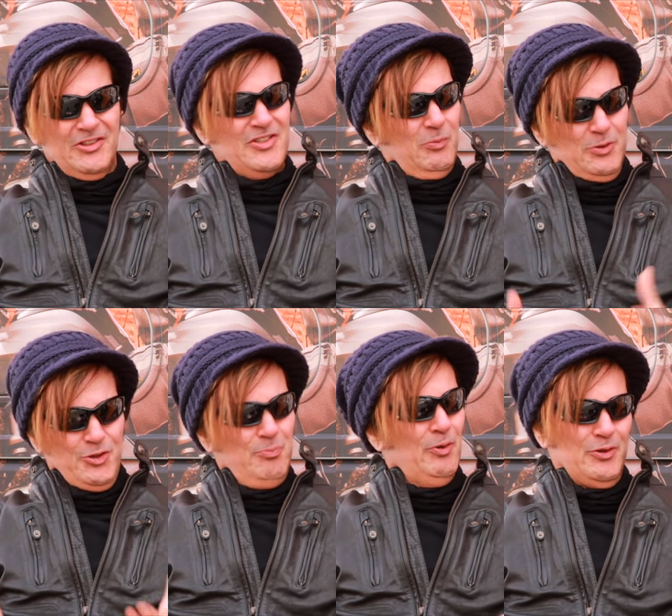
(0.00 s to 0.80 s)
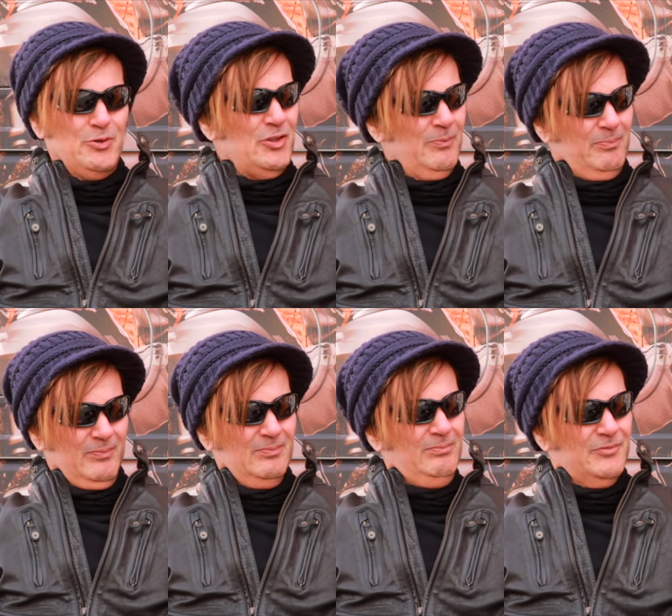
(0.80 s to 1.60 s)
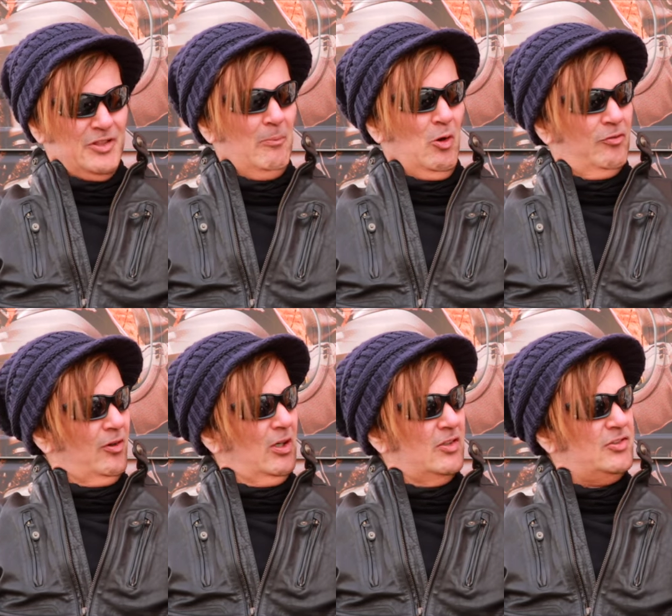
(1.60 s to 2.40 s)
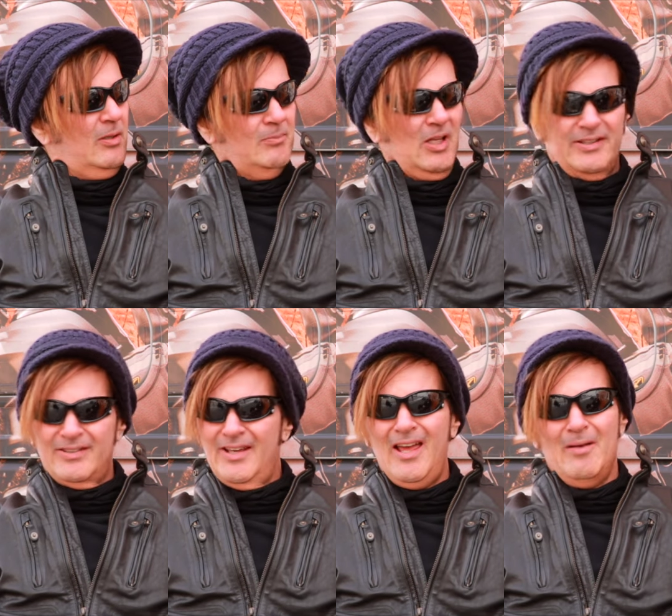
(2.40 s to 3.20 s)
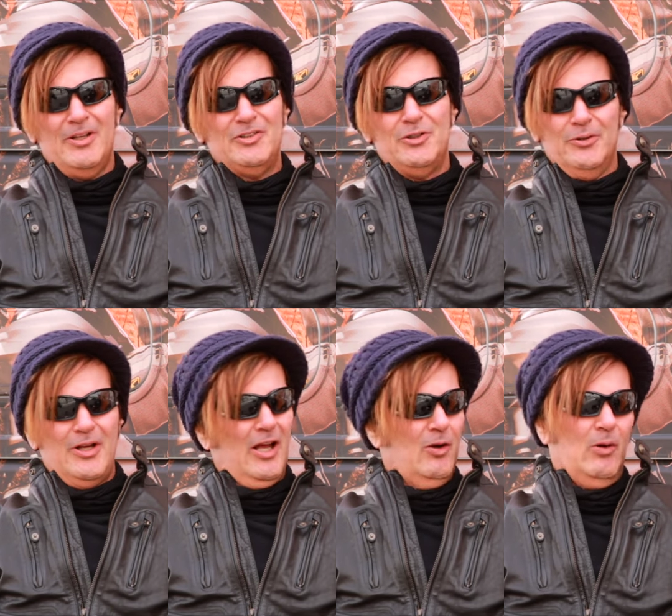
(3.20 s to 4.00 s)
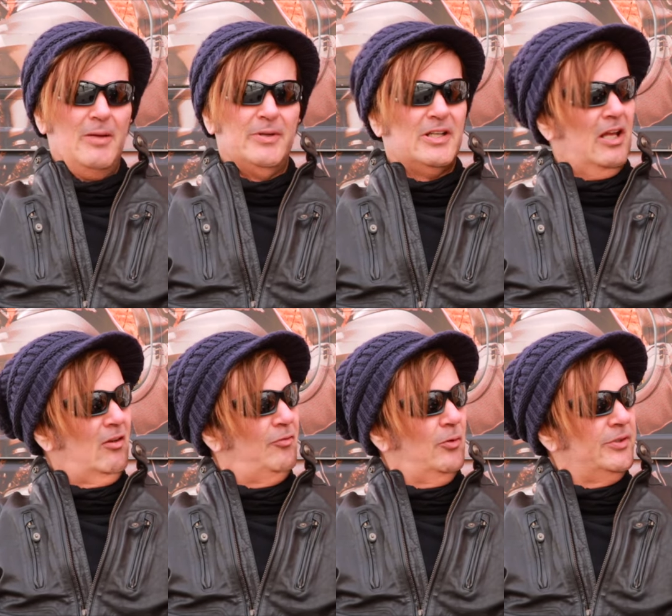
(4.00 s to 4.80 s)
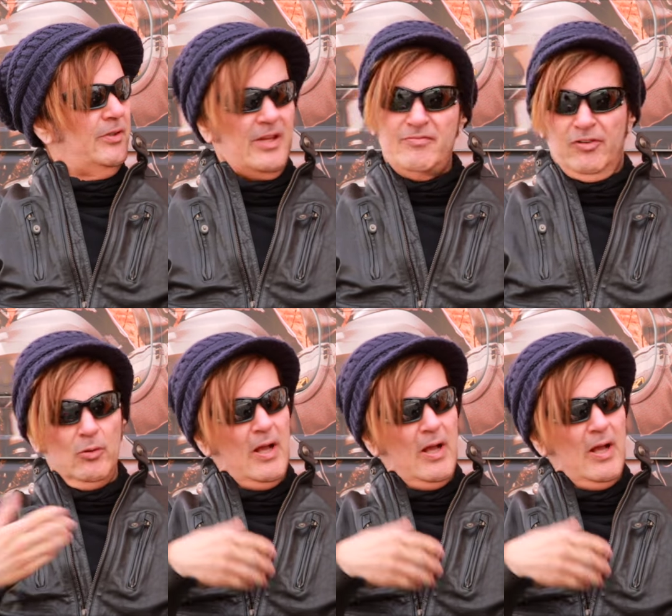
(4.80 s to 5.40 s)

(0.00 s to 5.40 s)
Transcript: And they said, Would you produce a demo for us? And I'm like, Yeah, but you're in Iowa, I'm in California. They flew